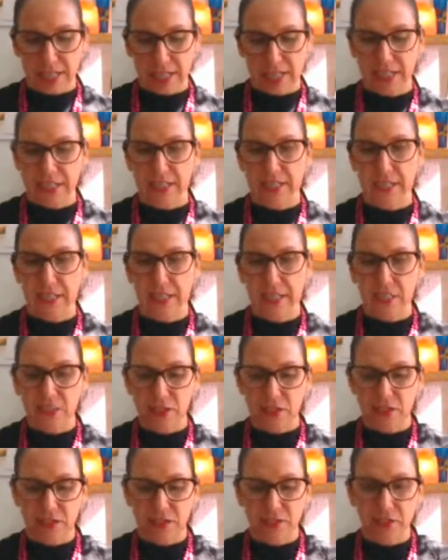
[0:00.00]
it's nice
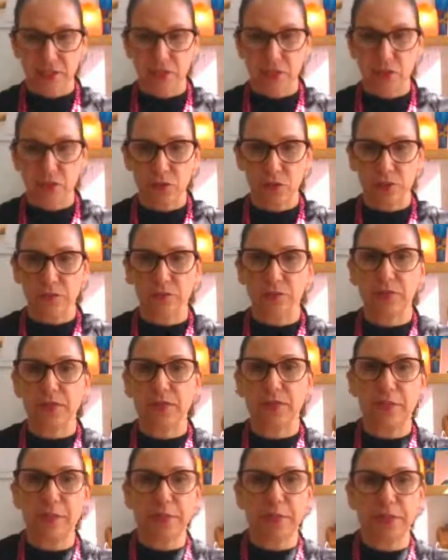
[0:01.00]
to feel joyful
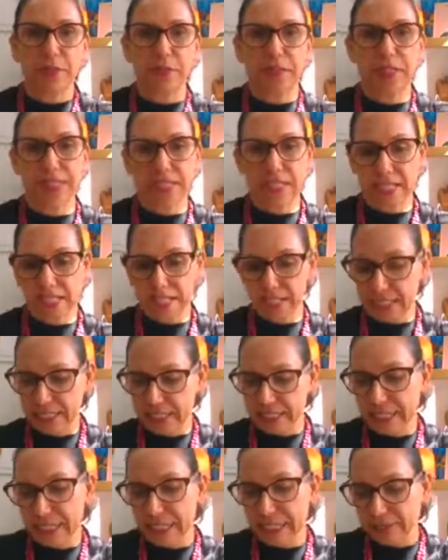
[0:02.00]
when the birds are
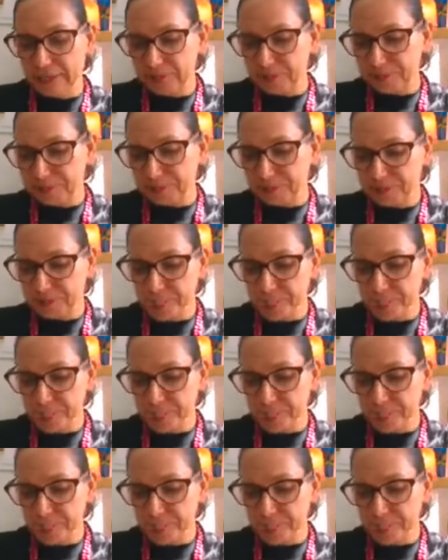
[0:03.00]
singing.